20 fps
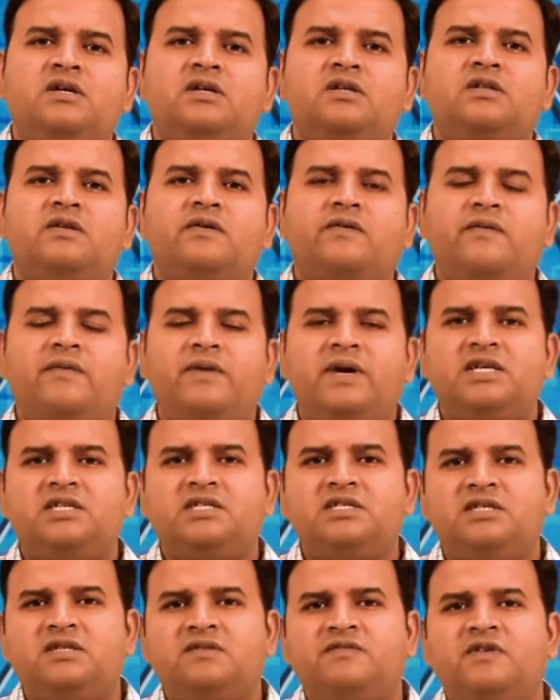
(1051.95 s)
the
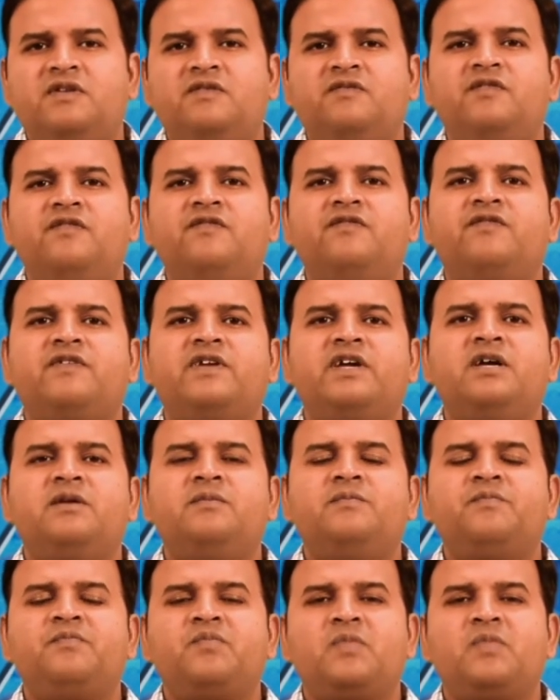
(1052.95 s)
question when we frame